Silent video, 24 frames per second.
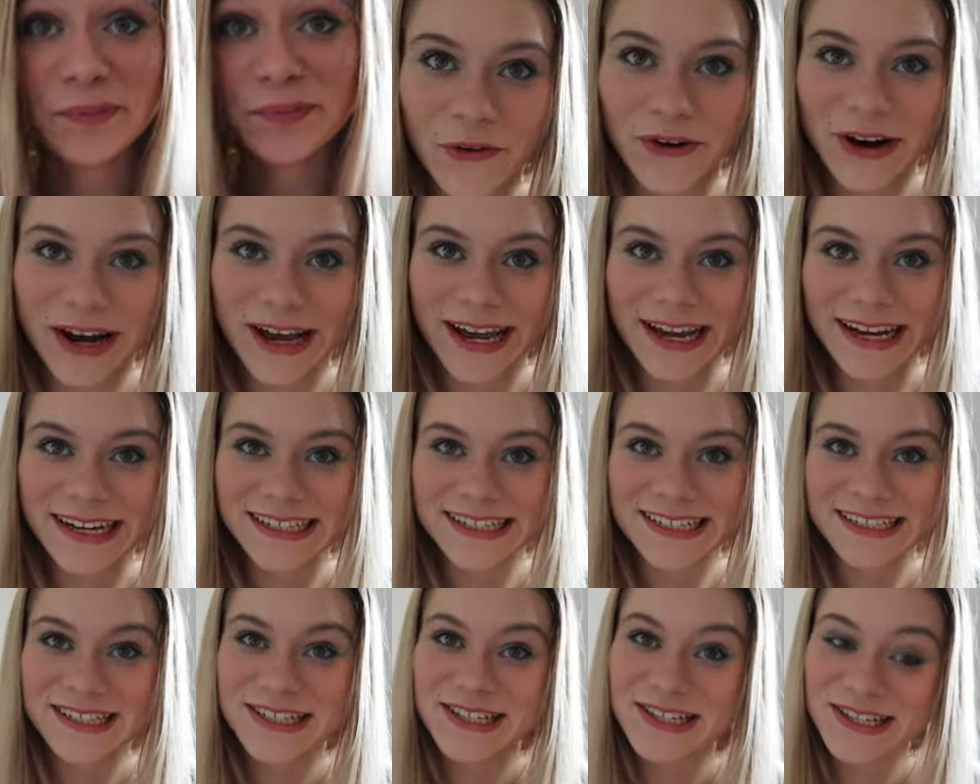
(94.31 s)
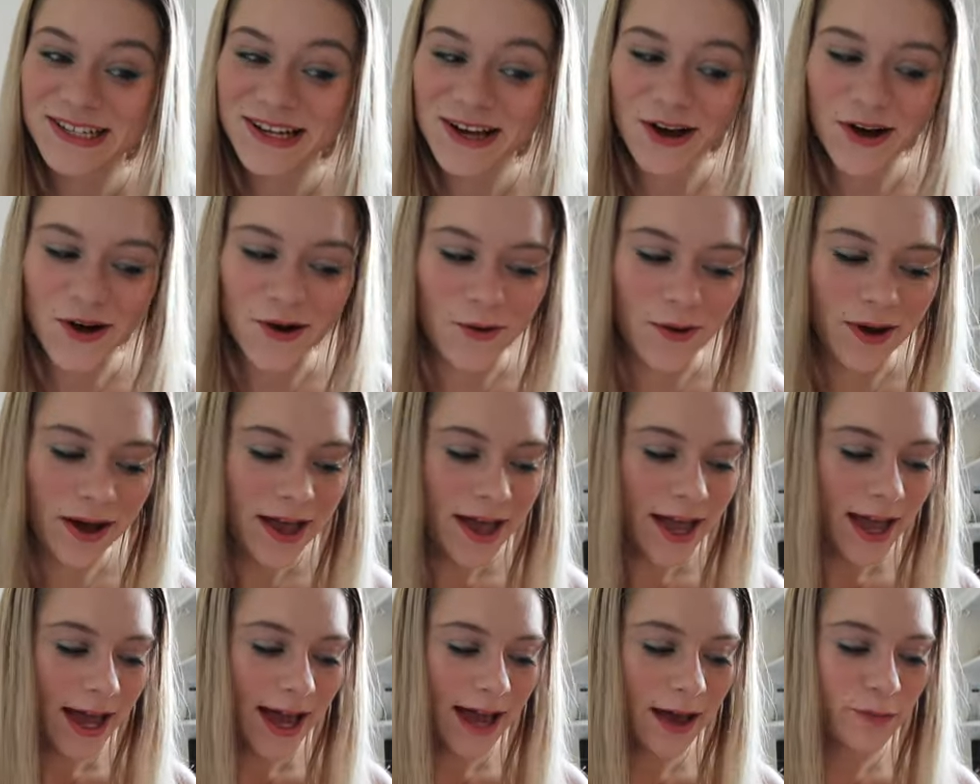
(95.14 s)
All right, so
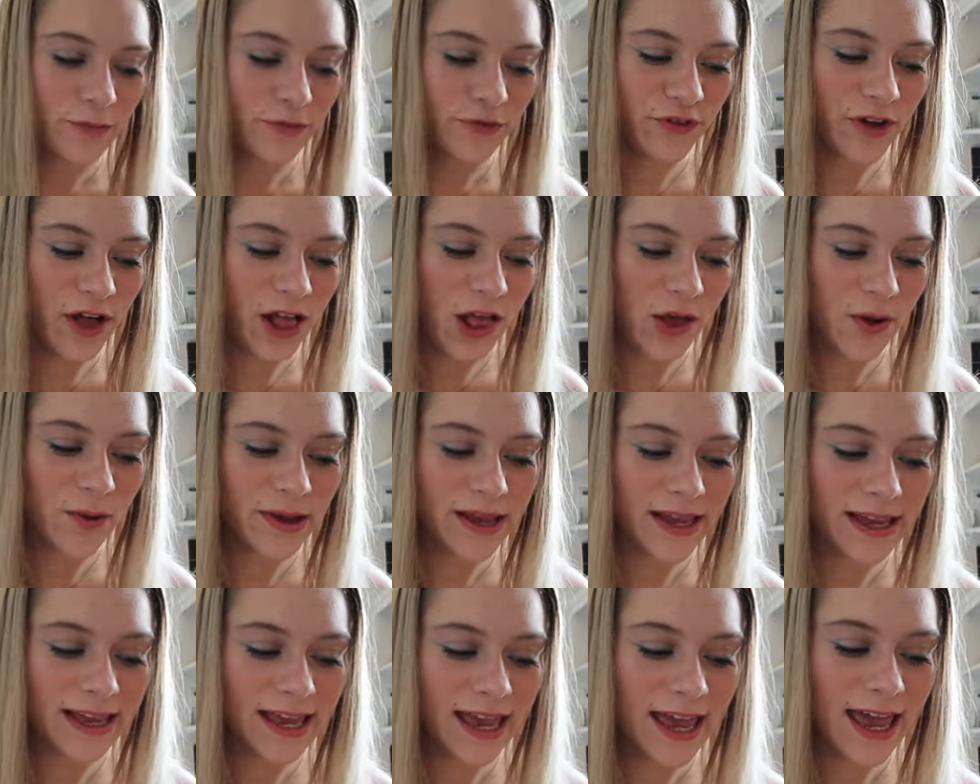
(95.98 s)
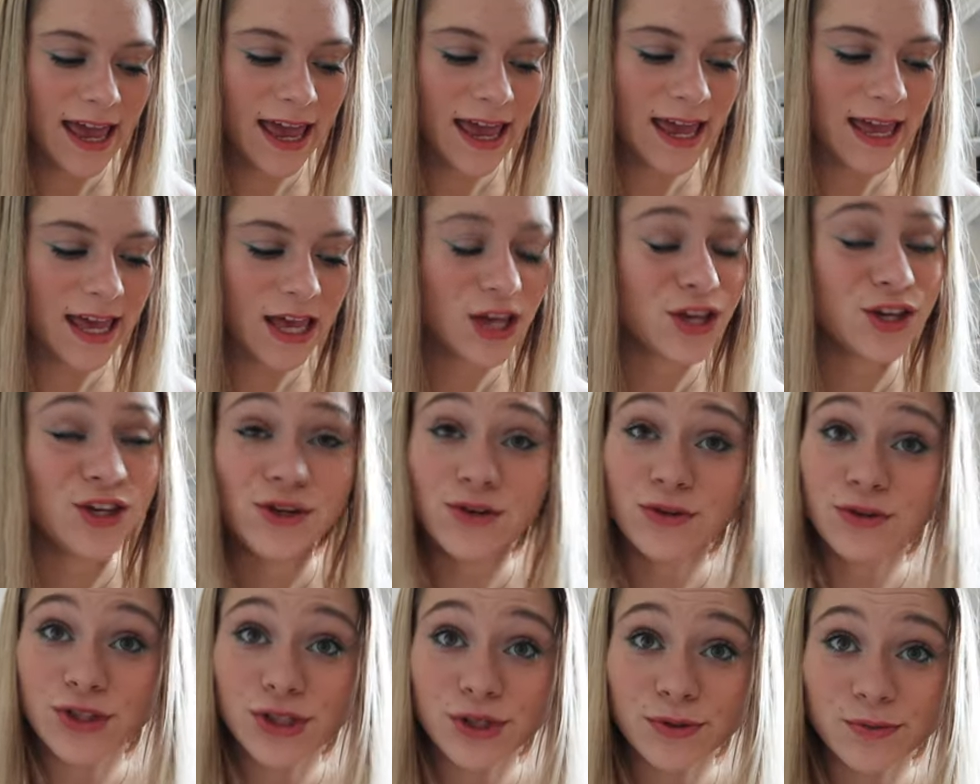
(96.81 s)
I'm following a
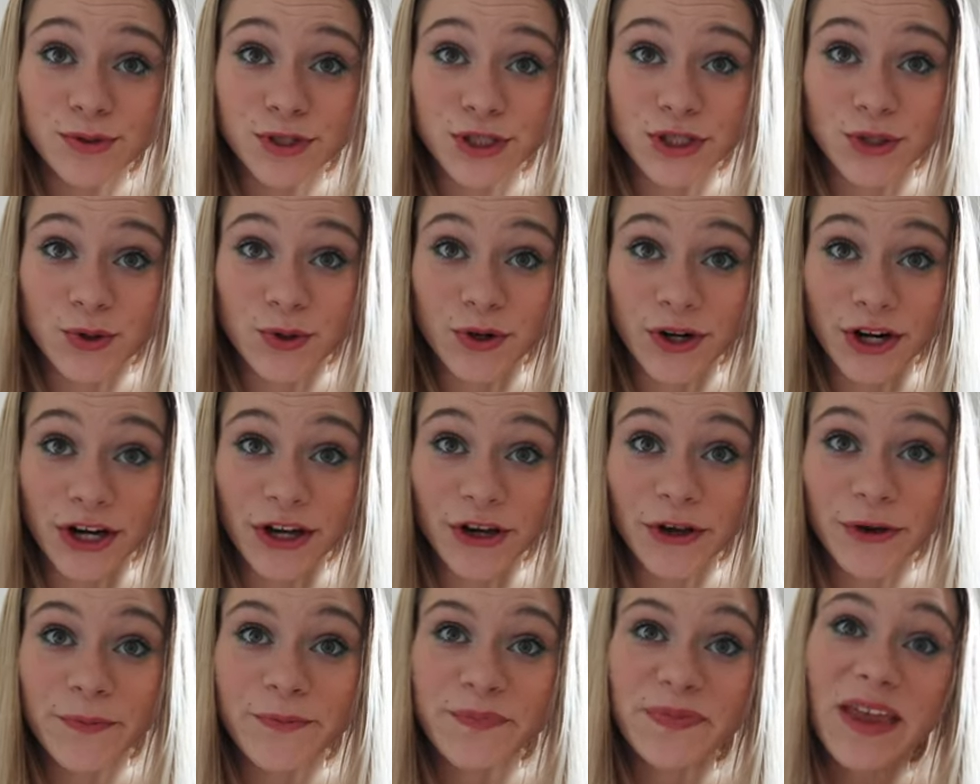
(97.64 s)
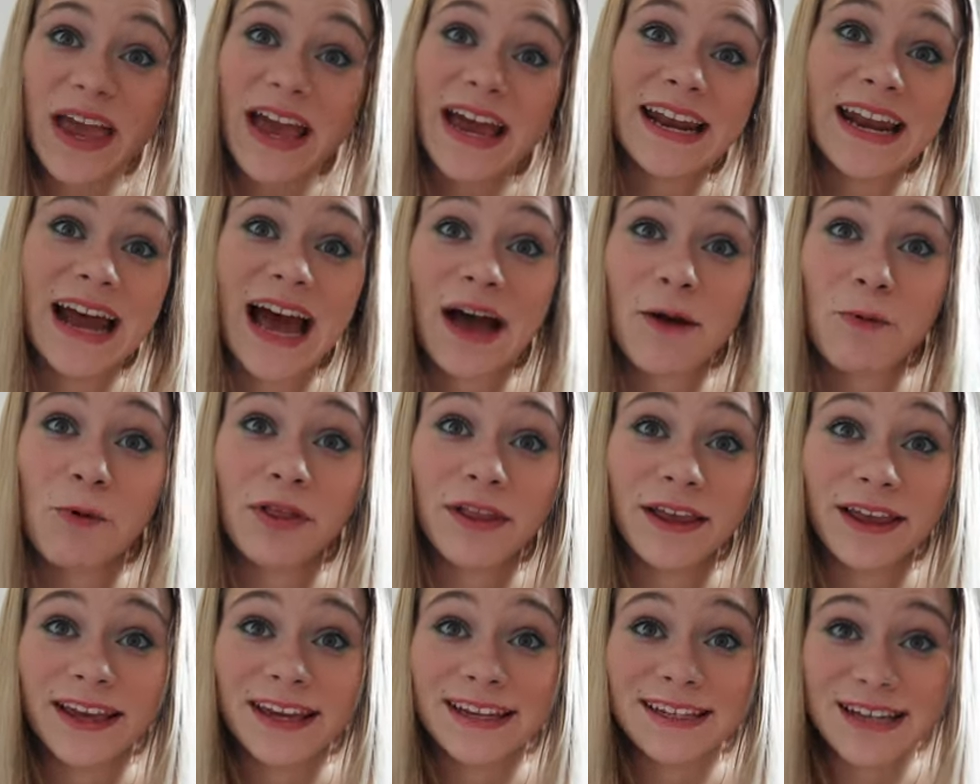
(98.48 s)
YouTube tutorial, and I will
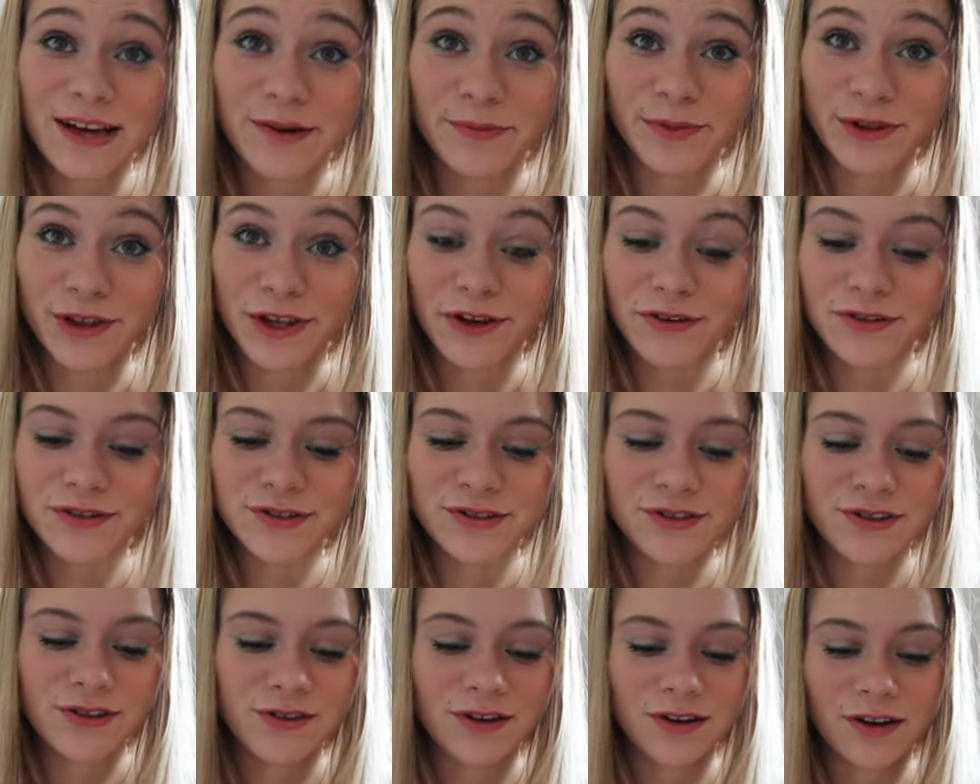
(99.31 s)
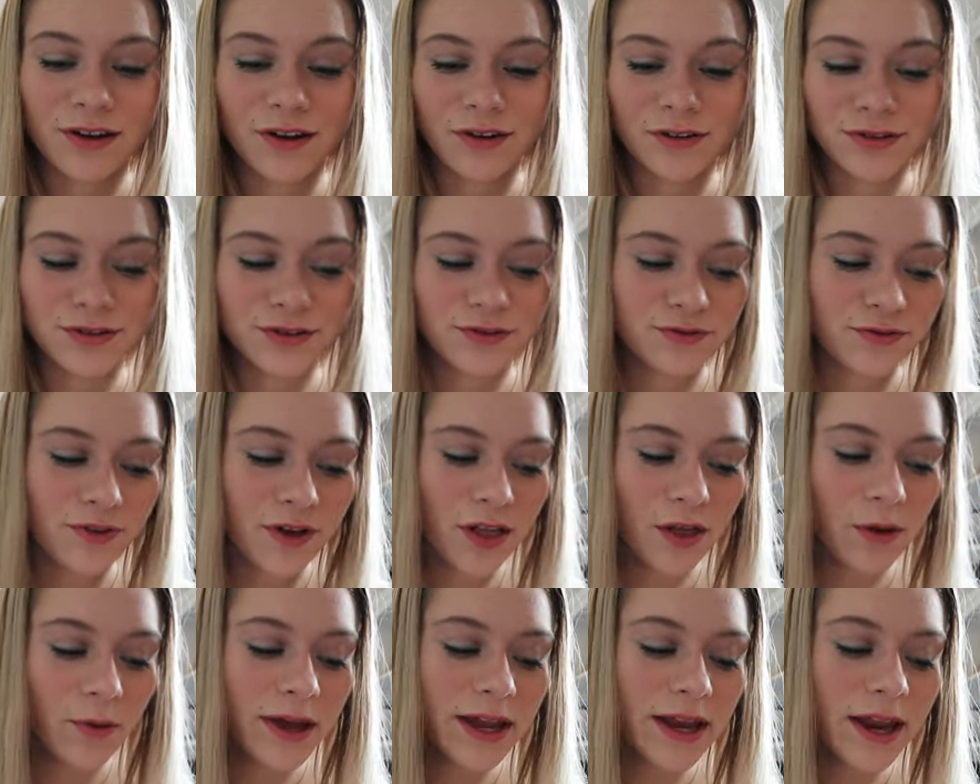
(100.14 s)
link it down below so you can also
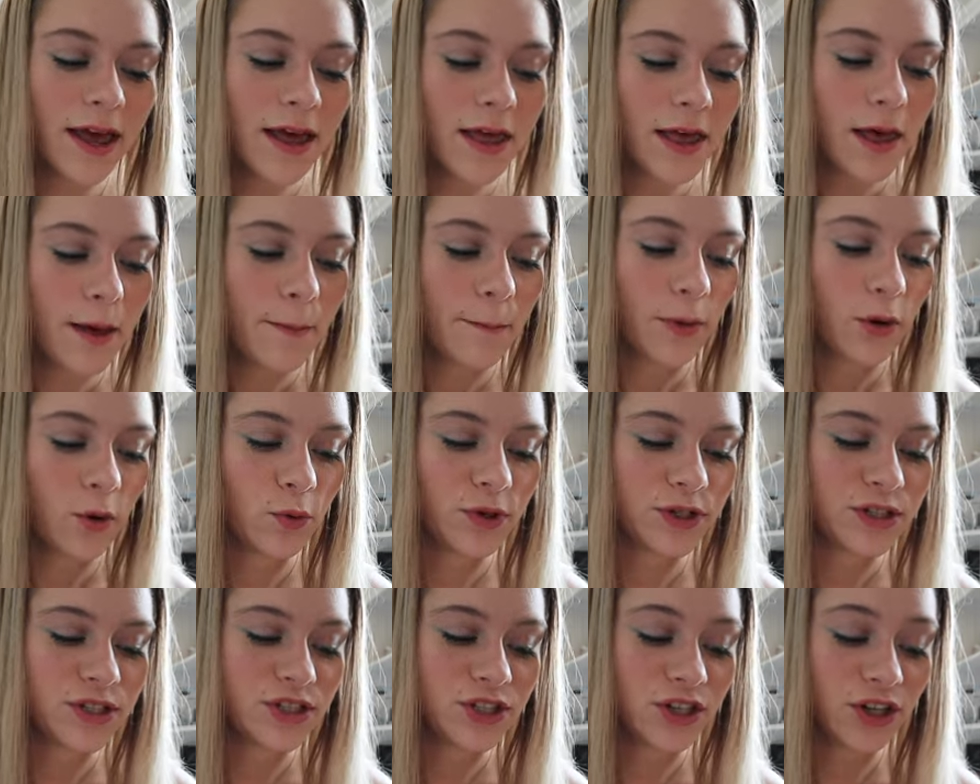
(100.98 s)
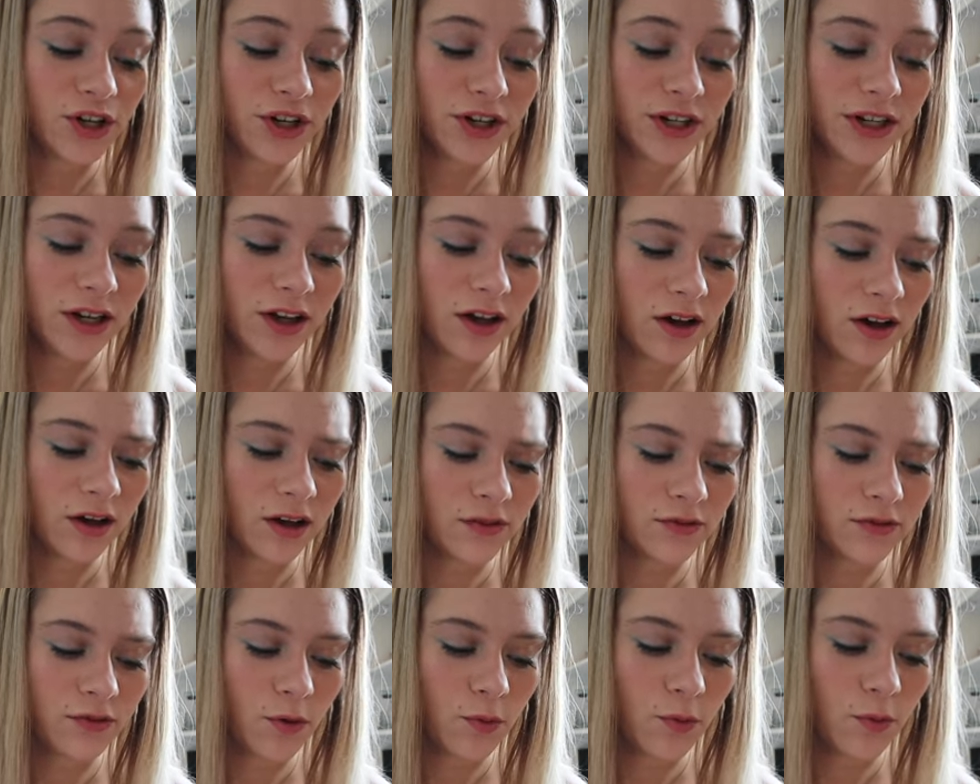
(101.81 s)
follow it, but we're starting
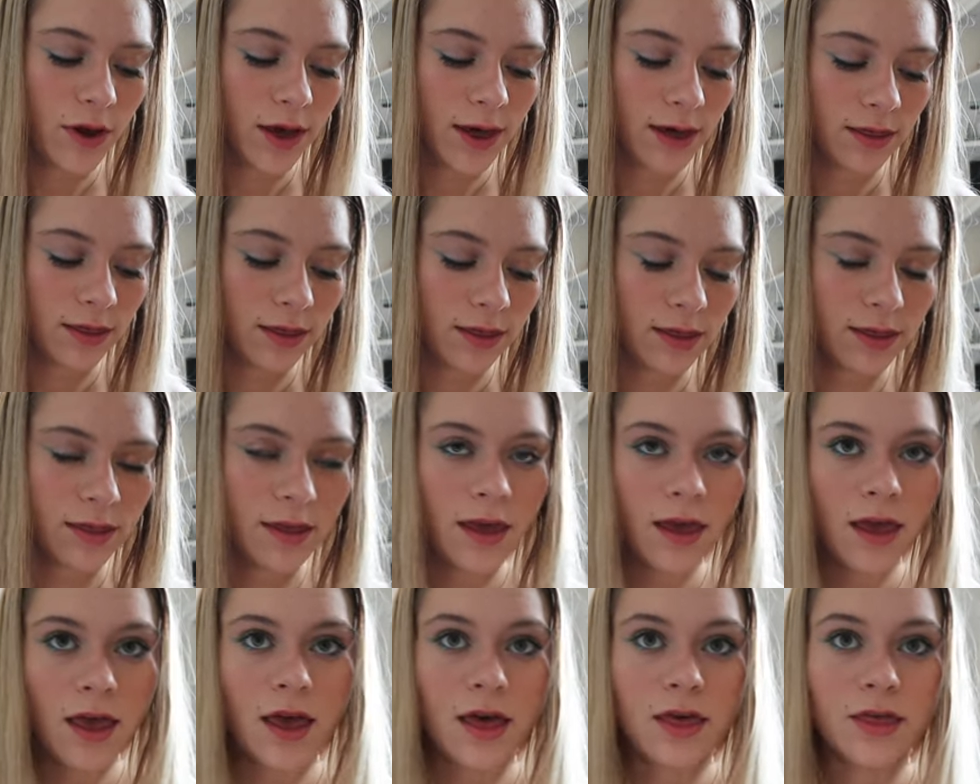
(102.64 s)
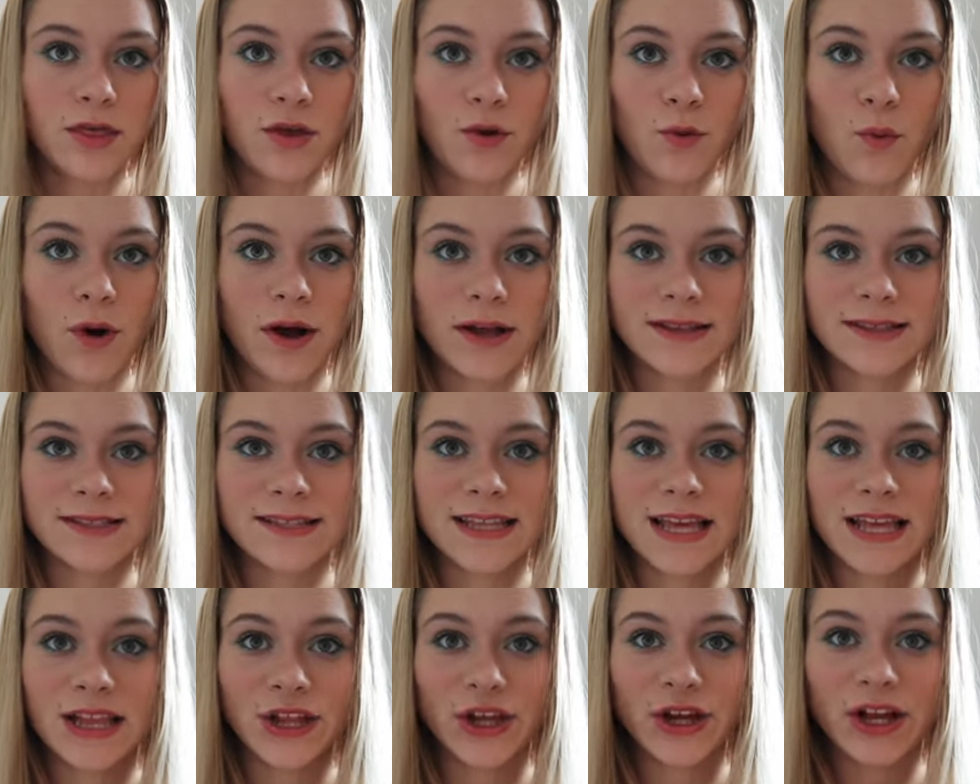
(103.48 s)
off with the ones
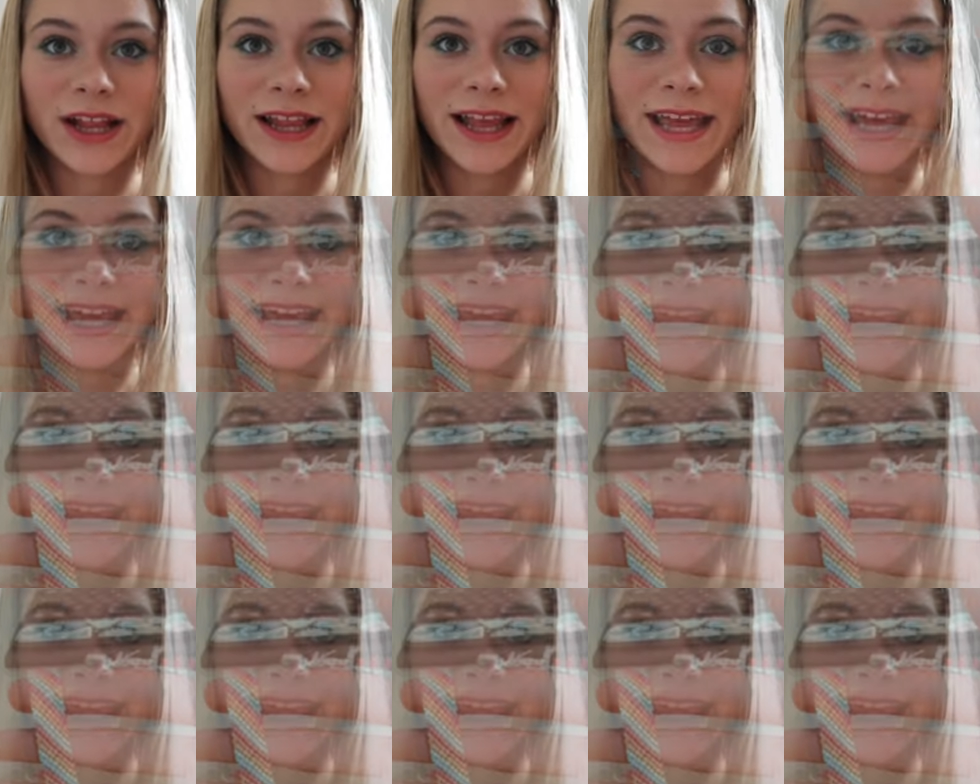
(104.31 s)
that look like